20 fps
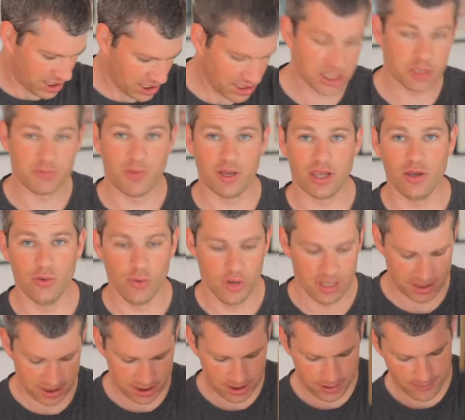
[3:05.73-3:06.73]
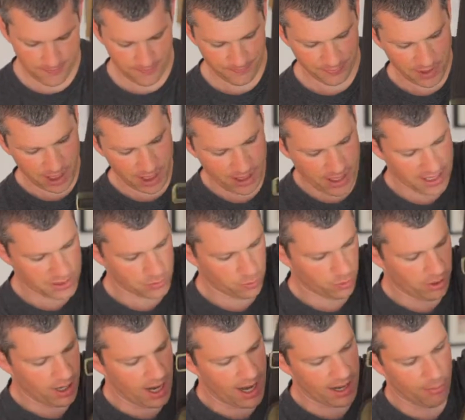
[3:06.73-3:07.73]
conspicuous. And that's
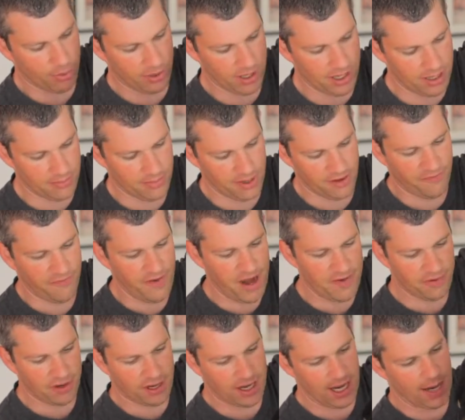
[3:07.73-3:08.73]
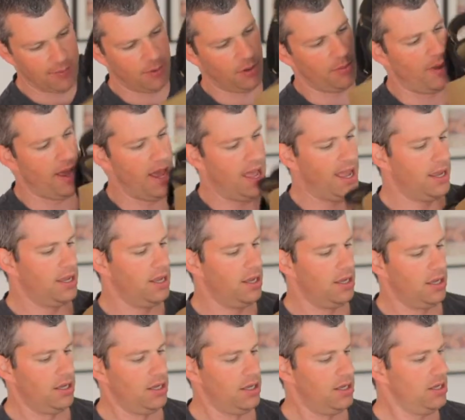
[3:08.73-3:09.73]
where I bring in my favorite camera bag,
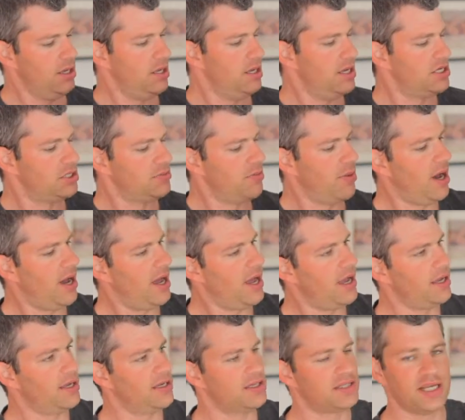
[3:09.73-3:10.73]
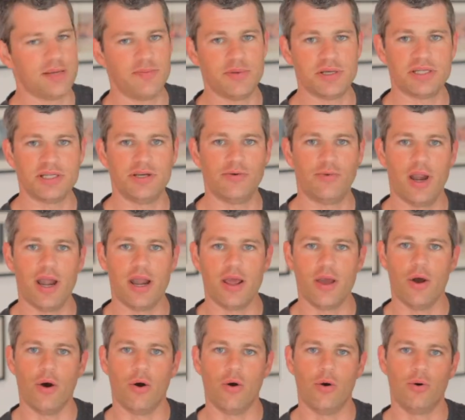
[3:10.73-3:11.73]
is my CBC
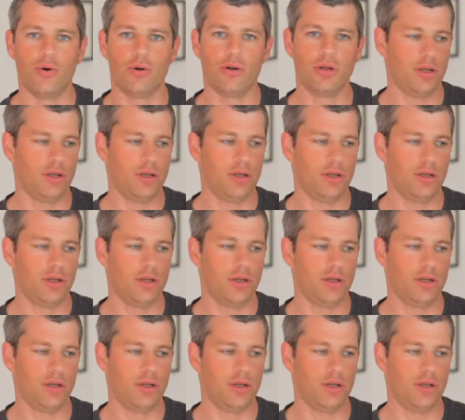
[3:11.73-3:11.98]
Radio